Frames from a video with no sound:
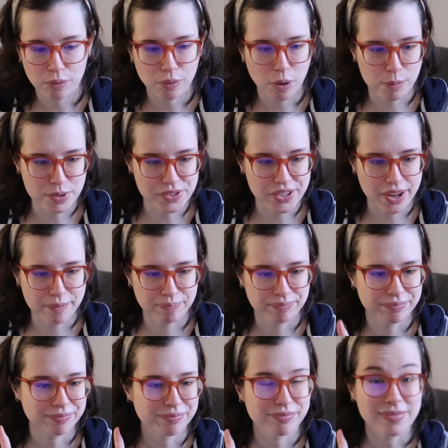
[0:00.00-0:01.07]
Almost done.
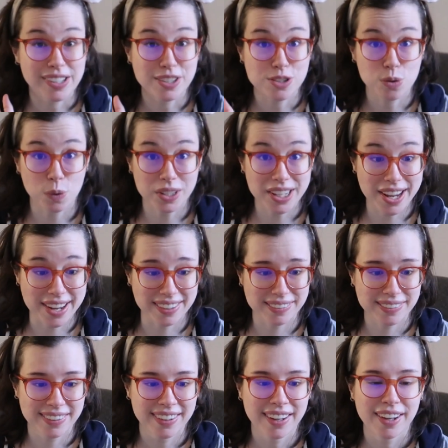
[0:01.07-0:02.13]

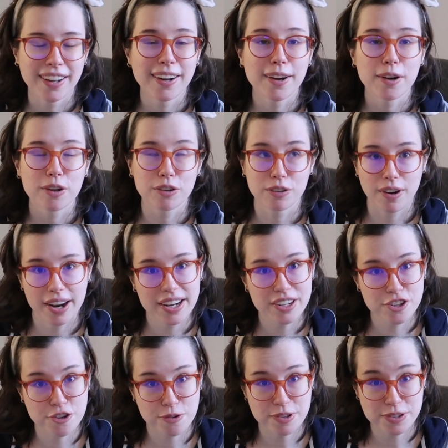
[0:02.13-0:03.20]
28, write
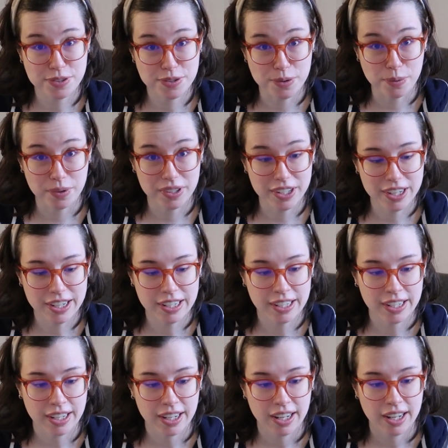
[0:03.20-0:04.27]
a short story.
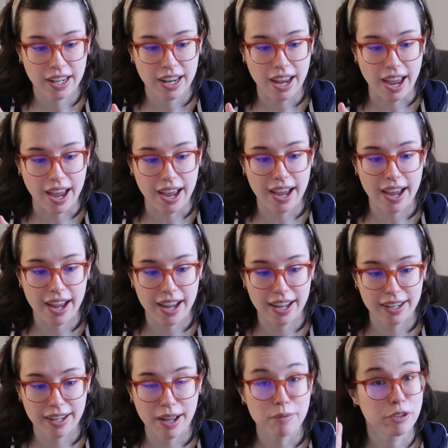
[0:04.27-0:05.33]

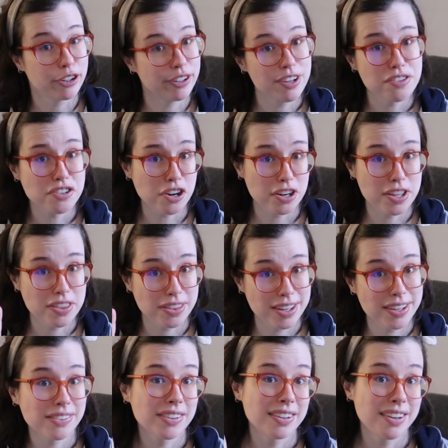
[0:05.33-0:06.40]
I am good at starting
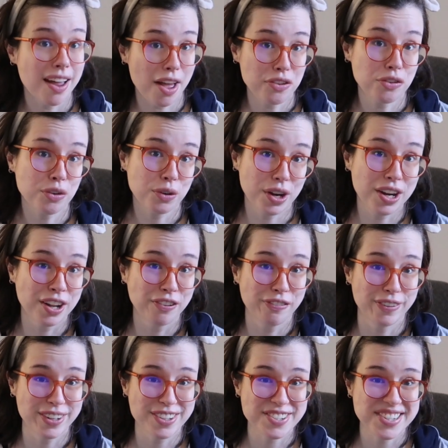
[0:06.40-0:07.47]
things and not so great at
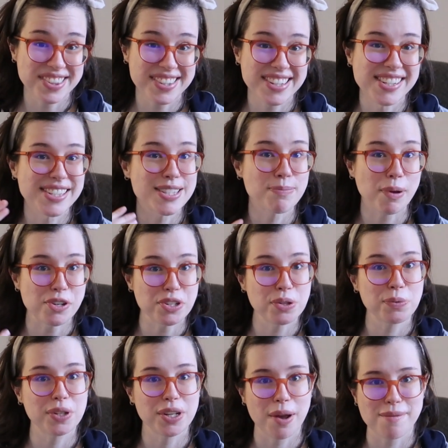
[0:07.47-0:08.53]
finishing things,
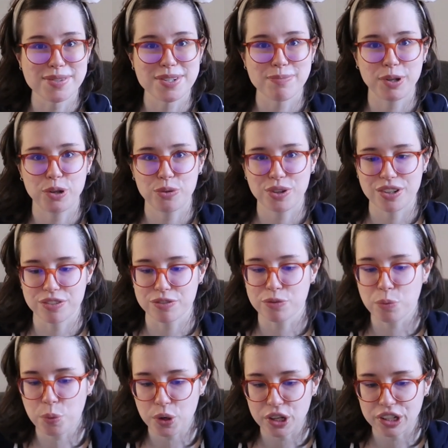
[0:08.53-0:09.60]
especially when it comes to my creative
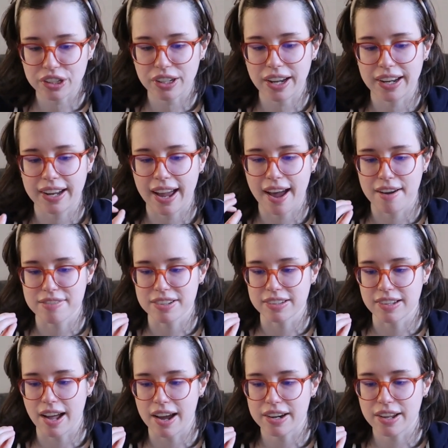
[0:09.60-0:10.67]
work. I have a
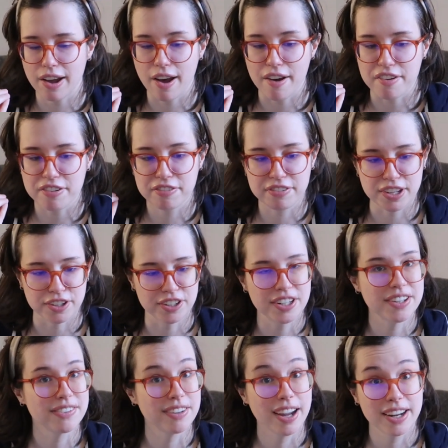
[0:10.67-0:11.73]
lot of fear
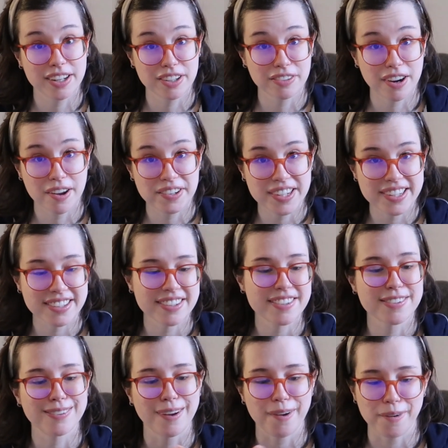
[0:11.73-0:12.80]
and anxiety around it.
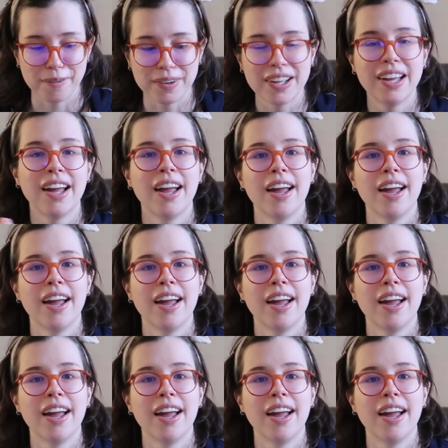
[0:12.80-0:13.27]
So